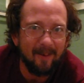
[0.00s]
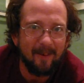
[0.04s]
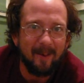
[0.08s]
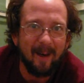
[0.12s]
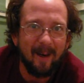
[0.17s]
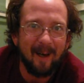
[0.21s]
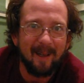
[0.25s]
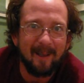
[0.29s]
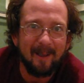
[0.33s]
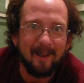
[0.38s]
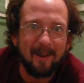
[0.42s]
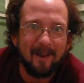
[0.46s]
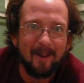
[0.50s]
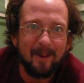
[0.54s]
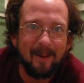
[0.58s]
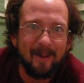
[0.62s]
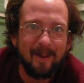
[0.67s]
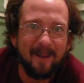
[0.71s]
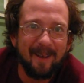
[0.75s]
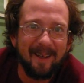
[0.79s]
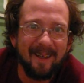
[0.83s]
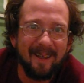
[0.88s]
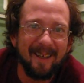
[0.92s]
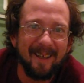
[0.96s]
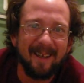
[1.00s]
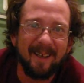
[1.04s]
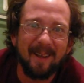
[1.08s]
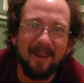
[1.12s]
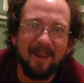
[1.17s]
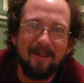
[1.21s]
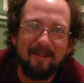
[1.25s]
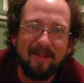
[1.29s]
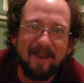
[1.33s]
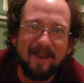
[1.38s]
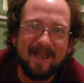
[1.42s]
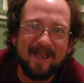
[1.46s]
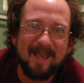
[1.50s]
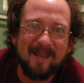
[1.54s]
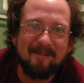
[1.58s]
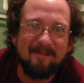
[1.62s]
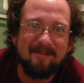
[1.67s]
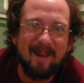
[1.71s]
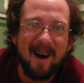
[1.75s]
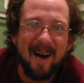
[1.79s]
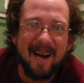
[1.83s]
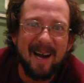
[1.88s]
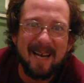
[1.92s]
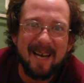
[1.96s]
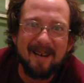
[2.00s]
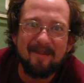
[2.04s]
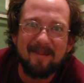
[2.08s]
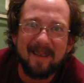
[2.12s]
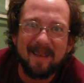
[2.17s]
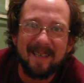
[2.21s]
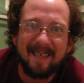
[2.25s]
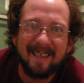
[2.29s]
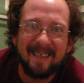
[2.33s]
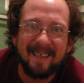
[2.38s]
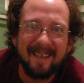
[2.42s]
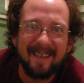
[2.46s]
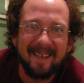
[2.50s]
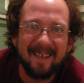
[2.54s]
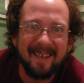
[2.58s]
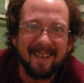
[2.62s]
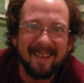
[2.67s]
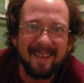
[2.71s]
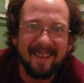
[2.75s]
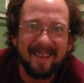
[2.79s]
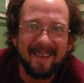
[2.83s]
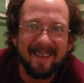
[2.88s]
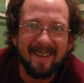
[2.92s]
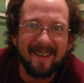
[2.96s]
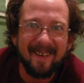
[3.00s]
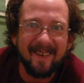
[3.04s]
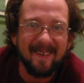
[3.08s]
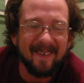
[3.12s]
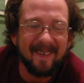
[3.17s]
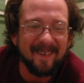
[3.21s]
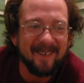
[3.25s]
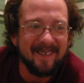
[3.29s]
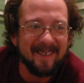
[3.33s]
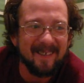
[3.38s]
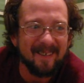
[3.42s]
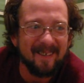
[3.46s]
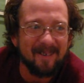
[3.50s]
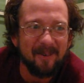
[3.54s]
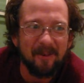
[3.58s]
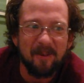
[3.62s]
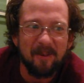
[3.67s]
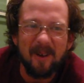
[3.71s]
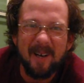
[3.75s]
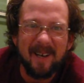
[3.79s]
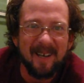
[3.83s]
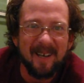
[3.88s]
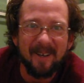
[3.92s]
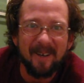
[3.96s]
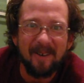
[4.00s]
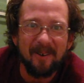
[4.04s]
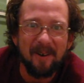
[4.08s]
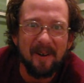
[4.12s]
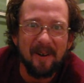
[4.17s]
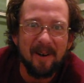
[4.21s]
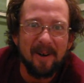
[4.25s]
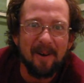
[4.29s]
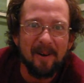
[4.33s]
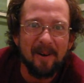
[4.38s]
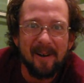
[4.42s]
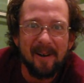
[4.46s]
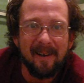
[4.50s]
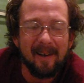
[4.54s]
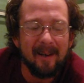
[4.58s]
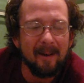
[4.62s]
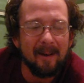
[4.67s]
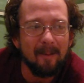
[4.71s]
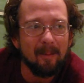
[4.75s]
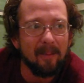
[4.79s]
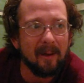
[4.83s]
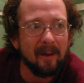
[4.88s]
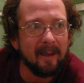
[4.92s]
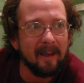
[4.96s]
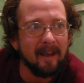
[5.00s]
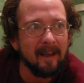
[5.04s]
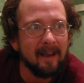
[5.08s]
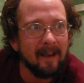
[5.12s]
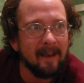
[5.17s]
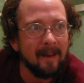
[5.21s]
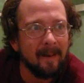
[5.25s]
follow the person behind me, you know, just run and run and run. But